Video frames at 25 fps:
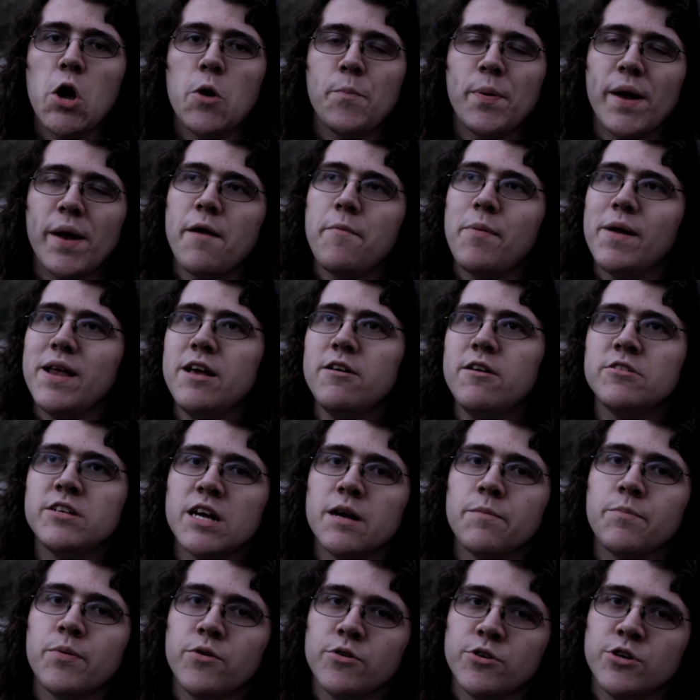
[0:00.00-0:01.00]
but I've been using
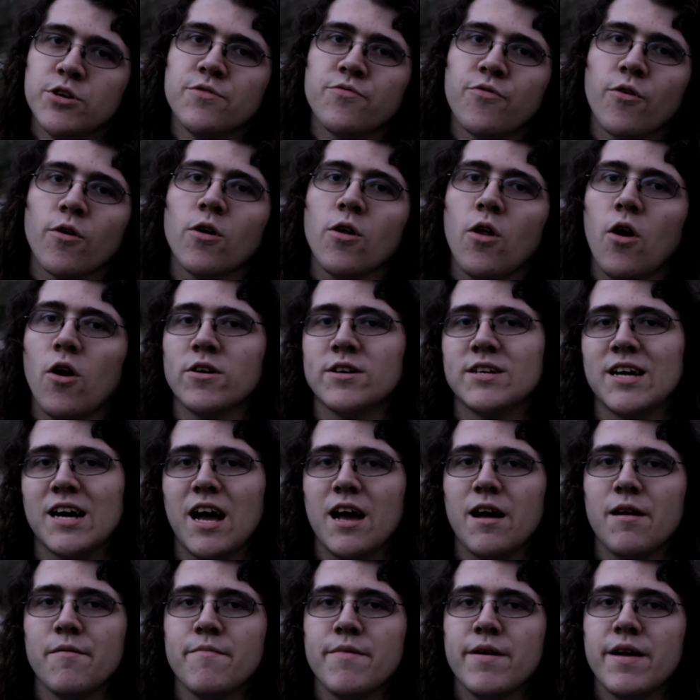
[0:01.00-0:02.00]
Ubuntu for a long
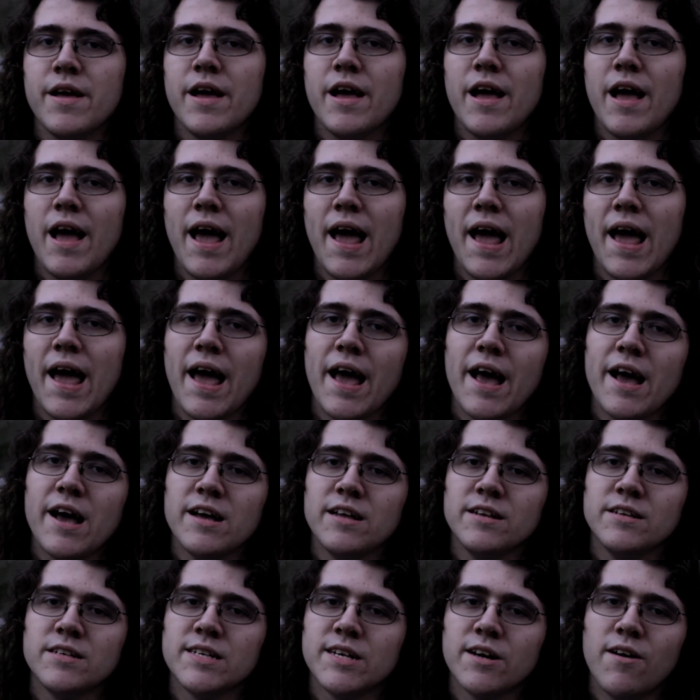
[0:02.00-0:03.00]
time,
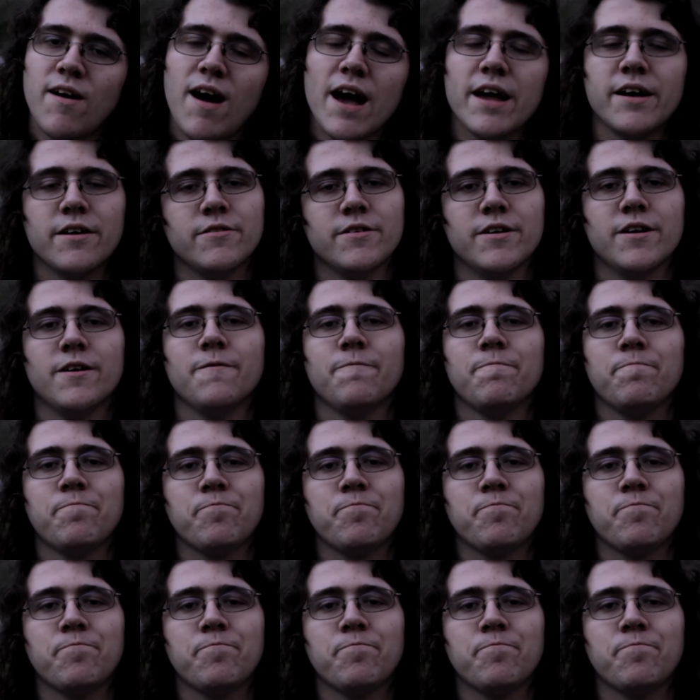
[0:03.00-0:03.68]
and so I don't know.